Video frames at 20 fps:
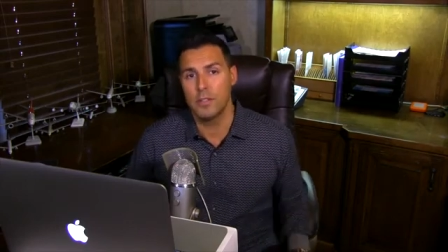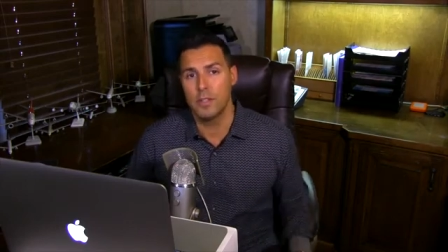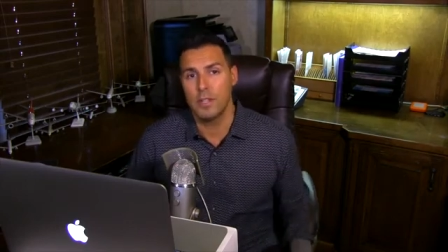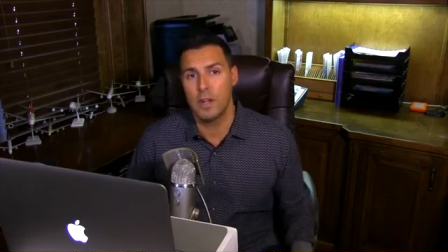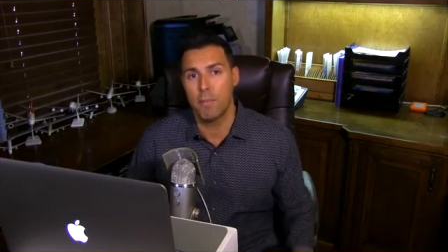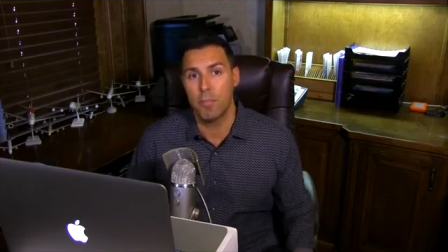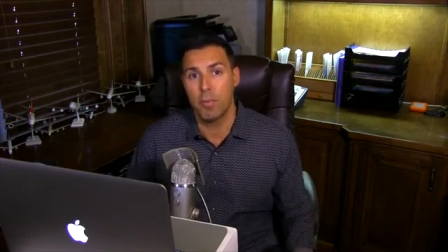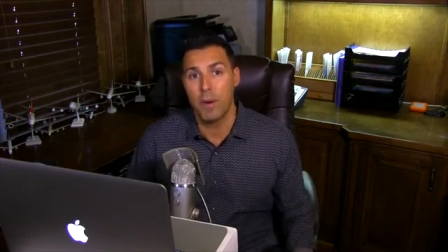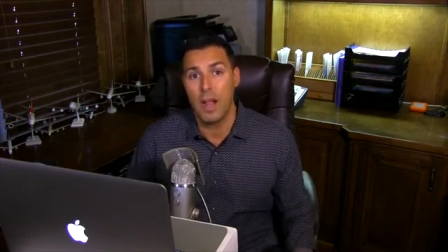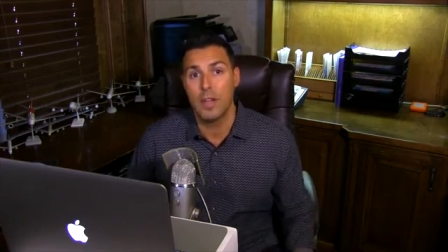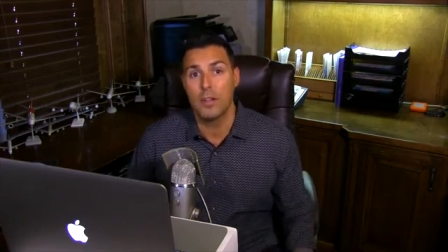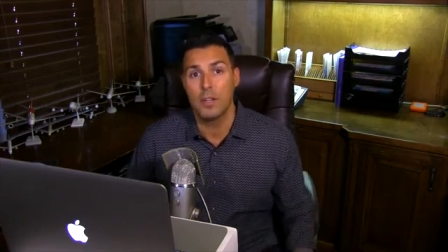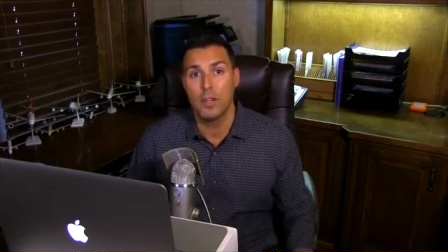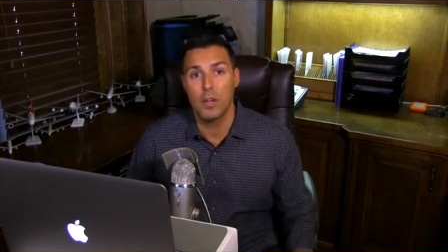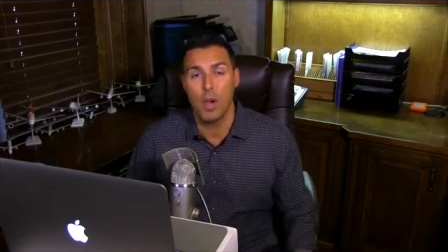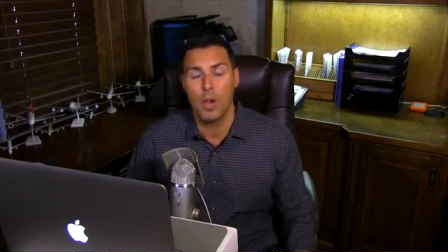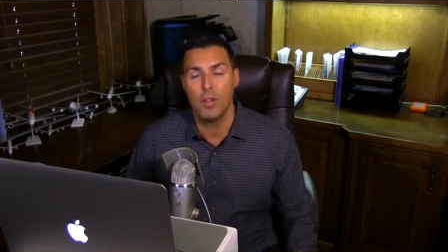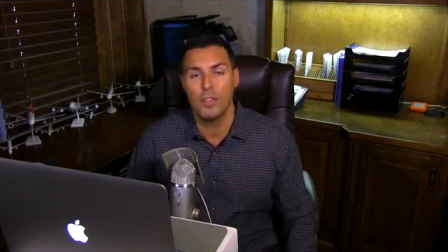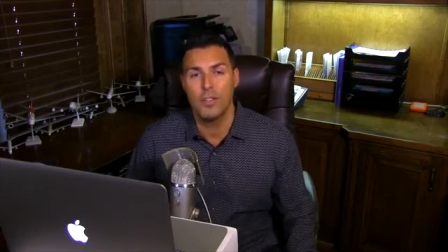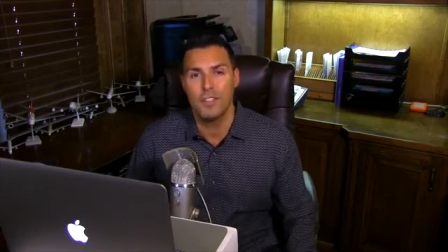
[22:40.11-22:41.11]
I really, really
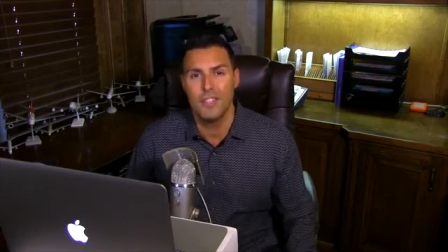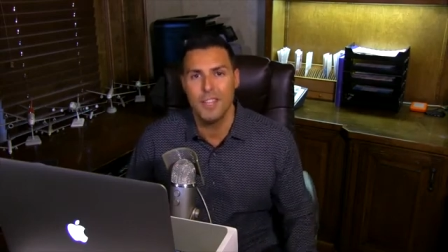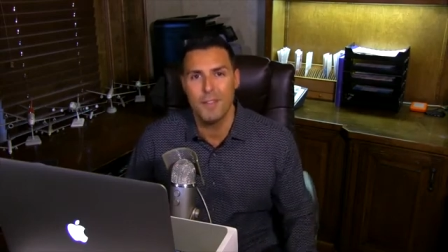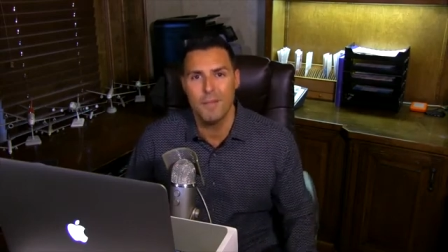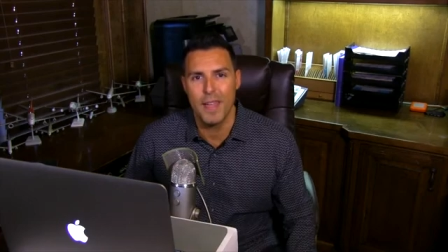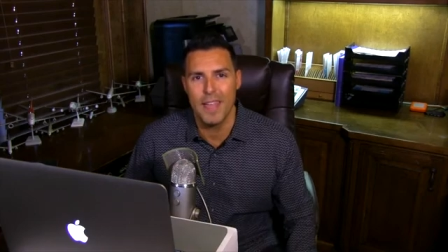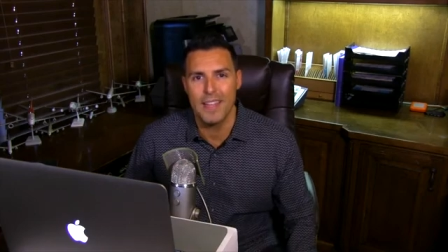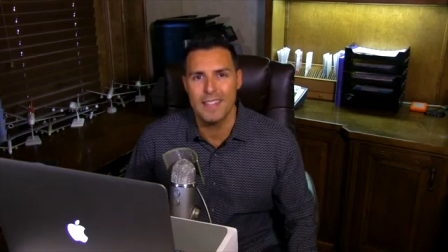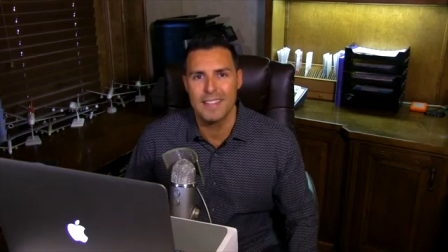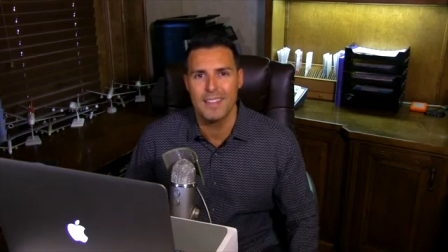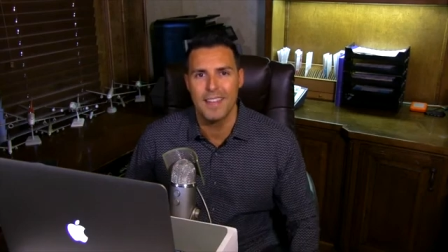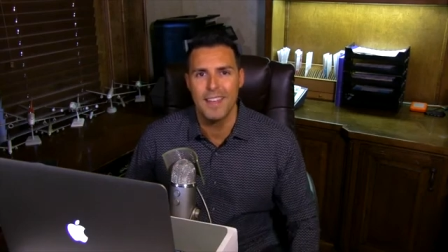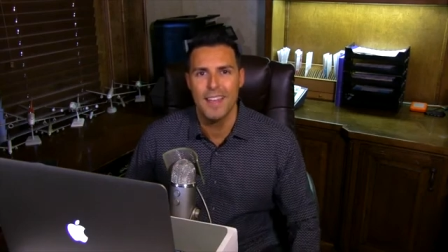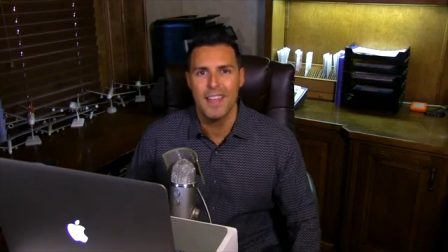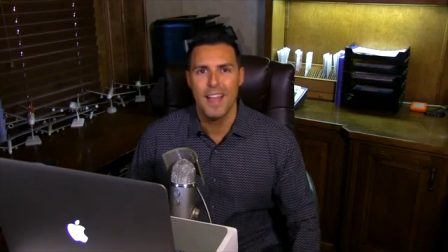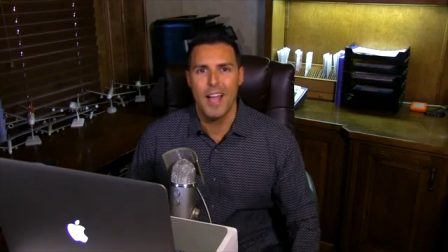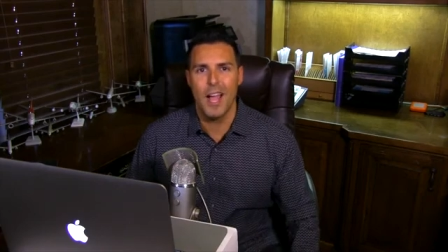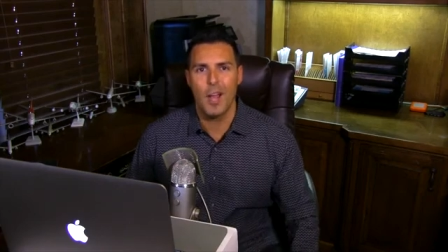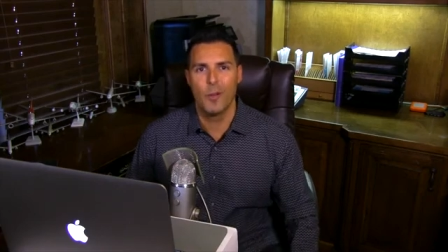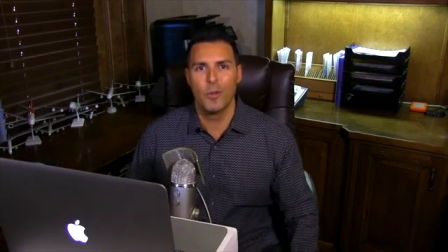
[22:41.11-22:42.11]
appreciate you guys.
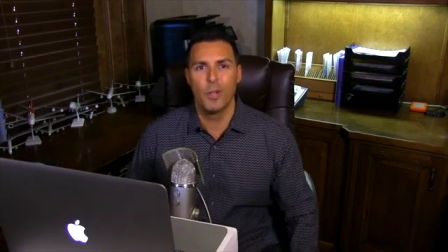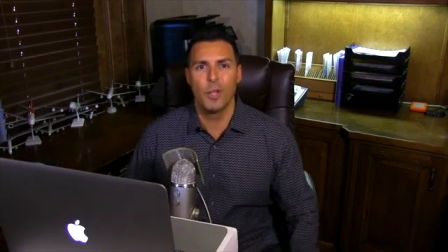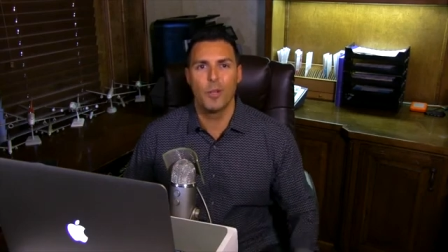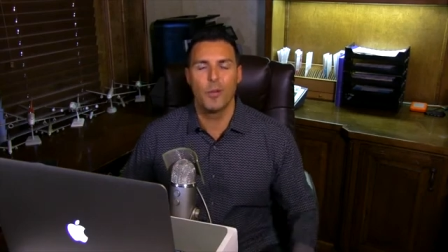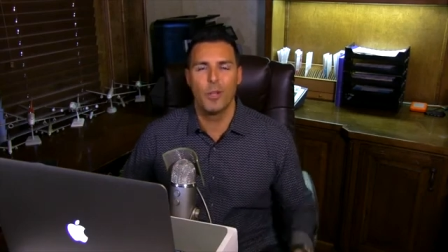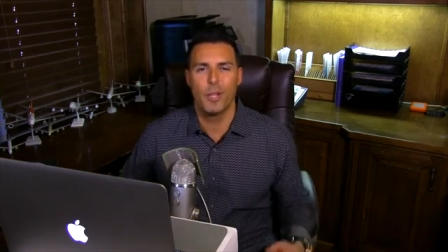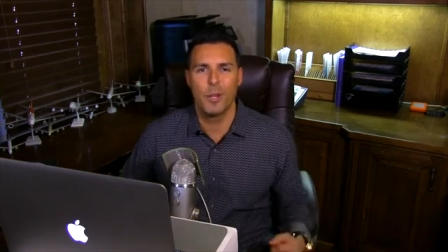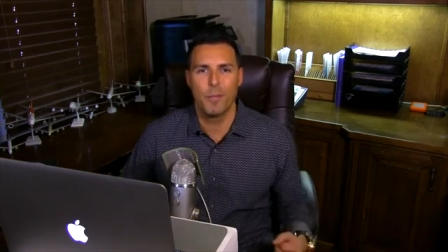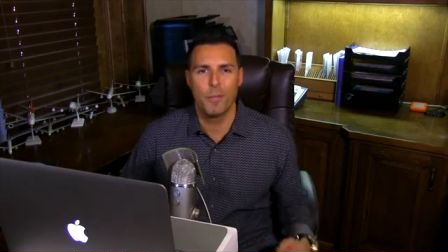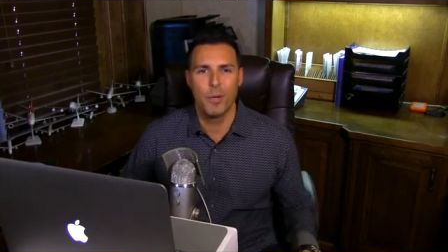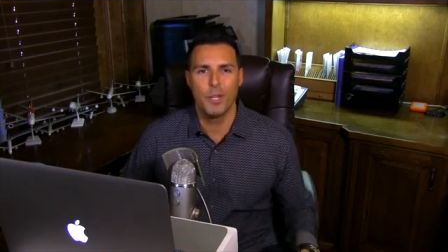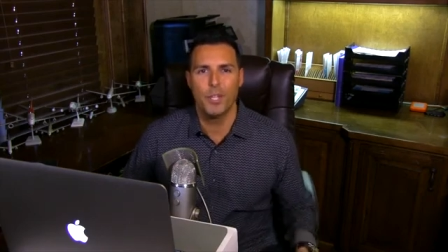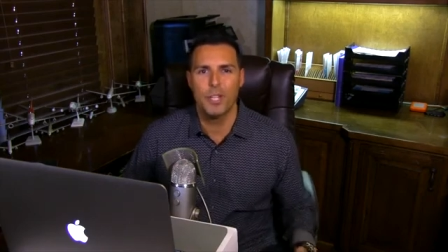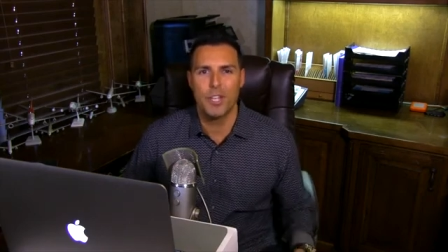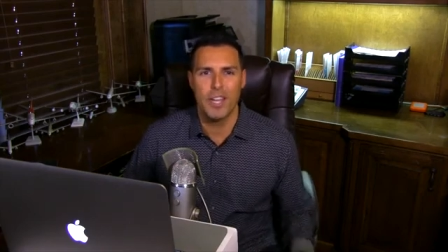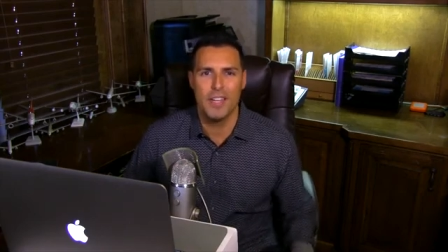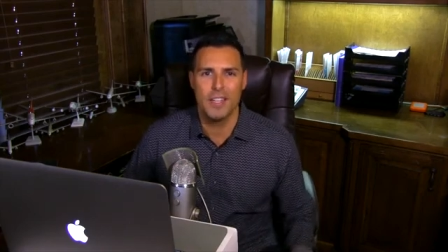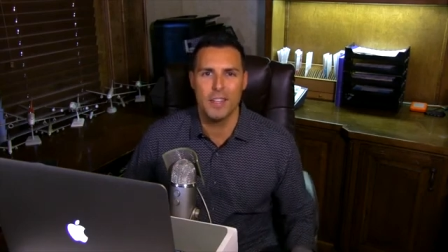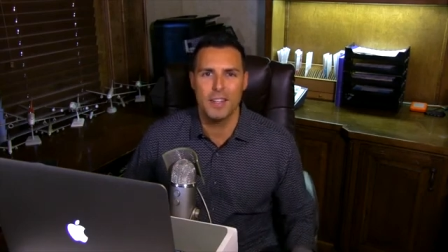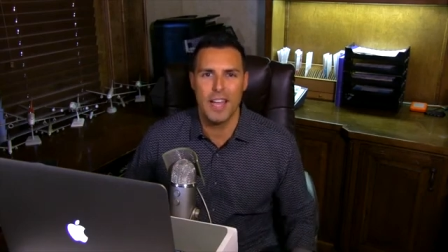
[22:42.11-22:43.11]
Check your
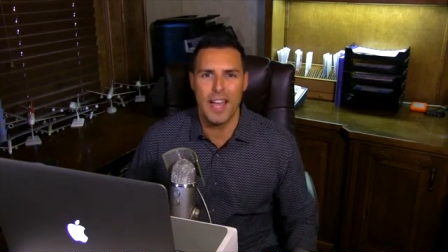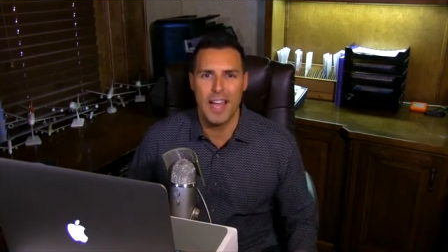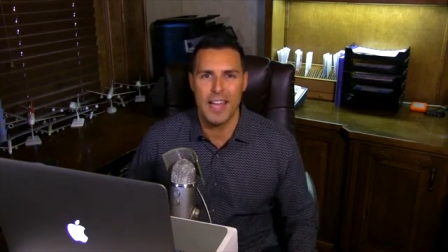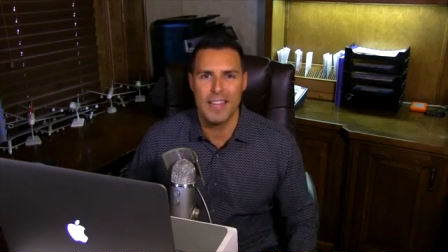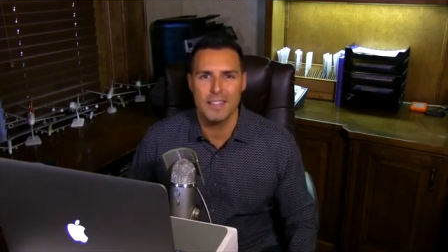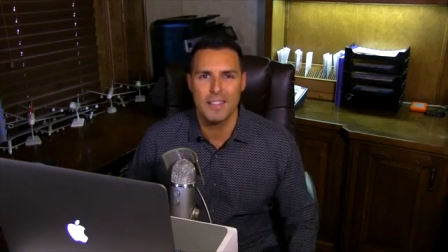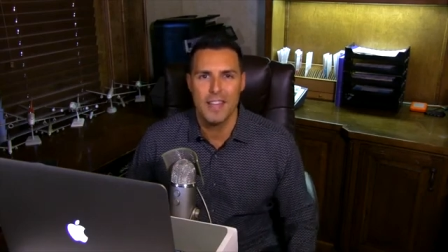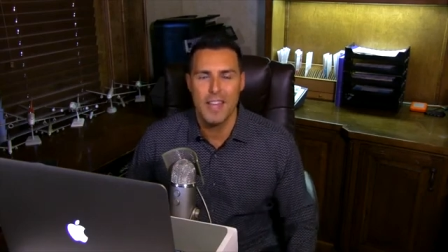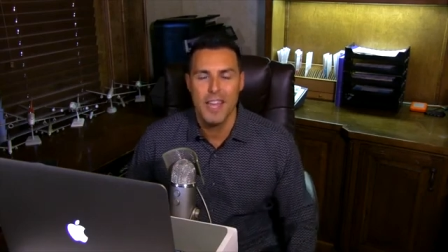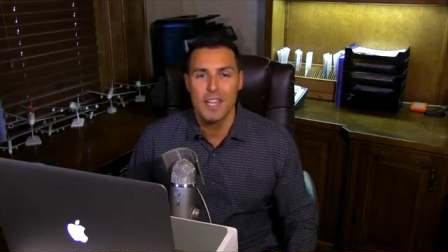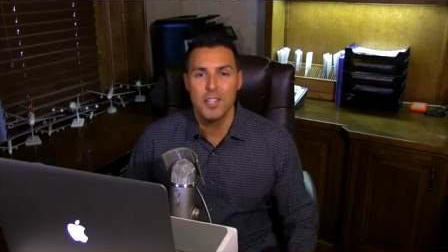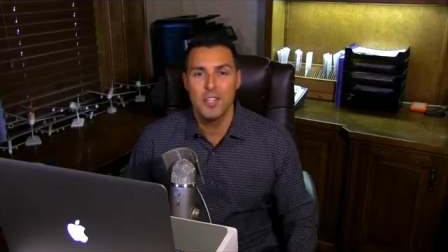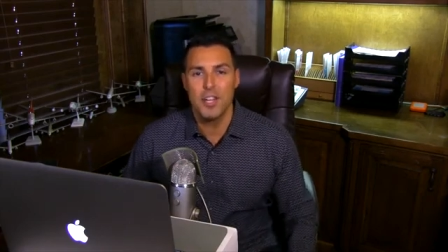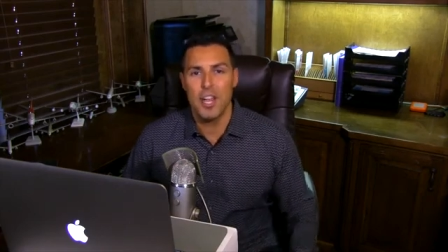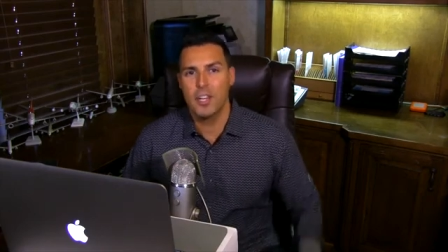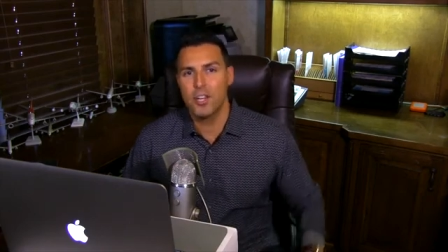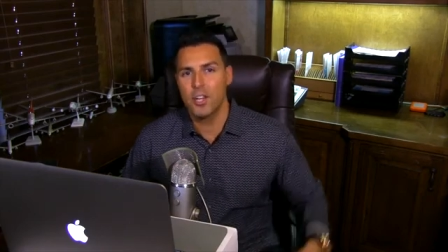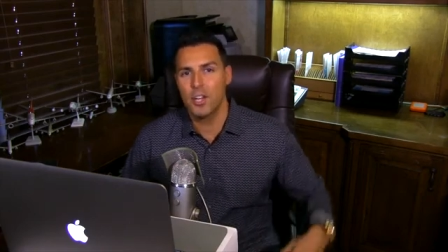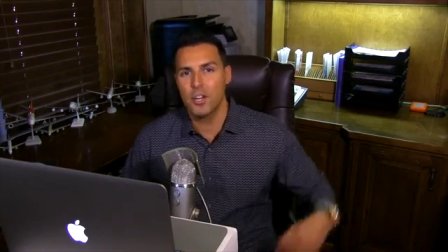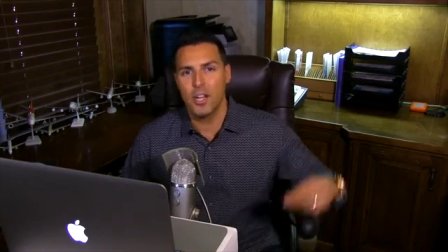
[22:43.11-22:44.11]
WV calendar for meetings
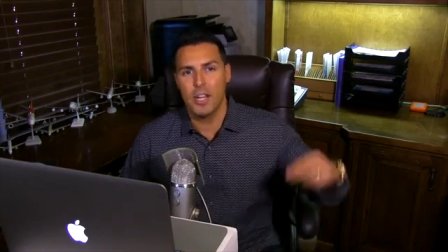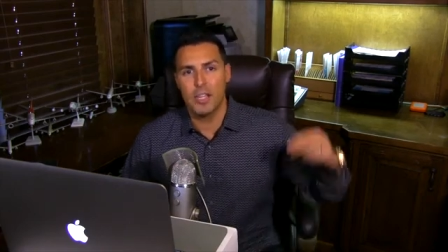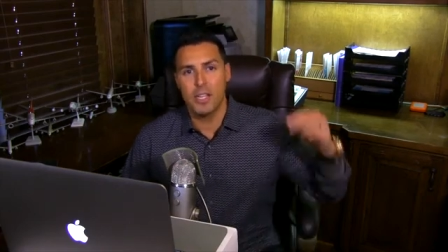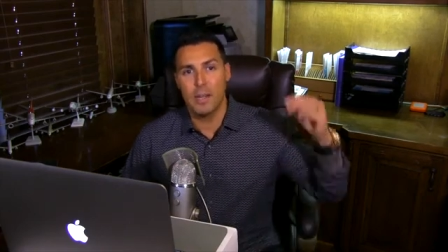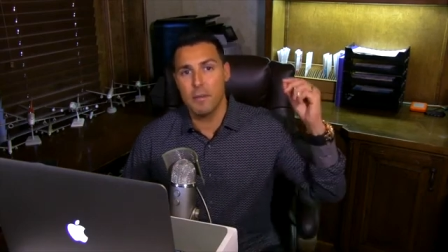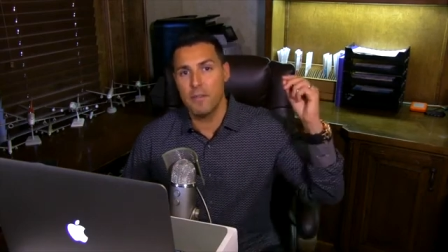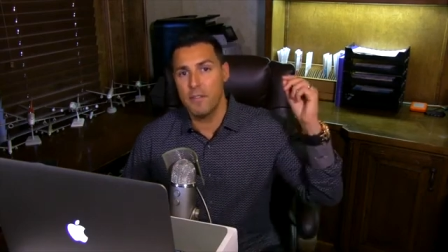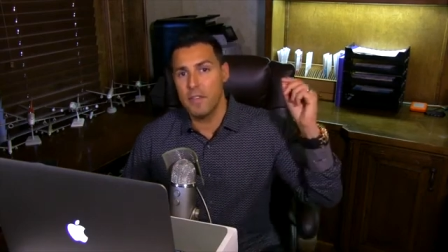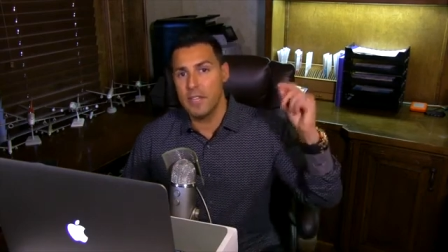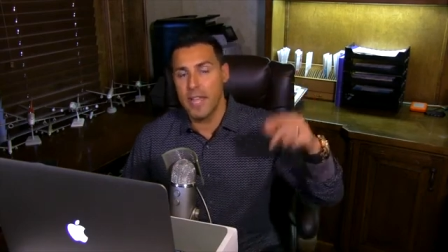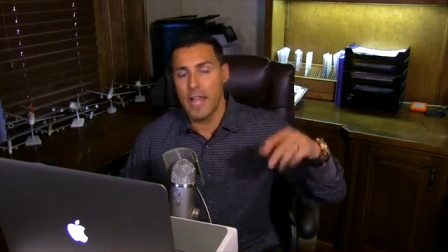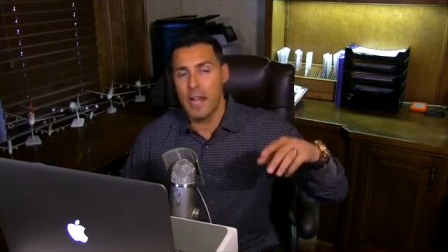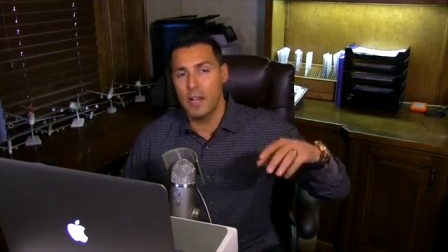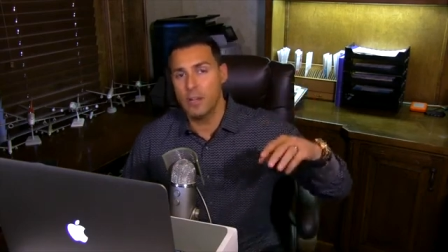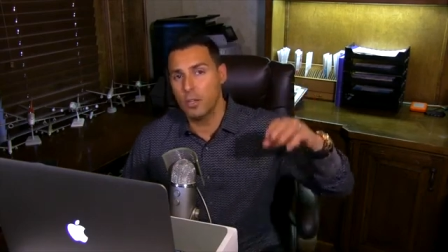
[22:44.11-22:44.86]
across the country.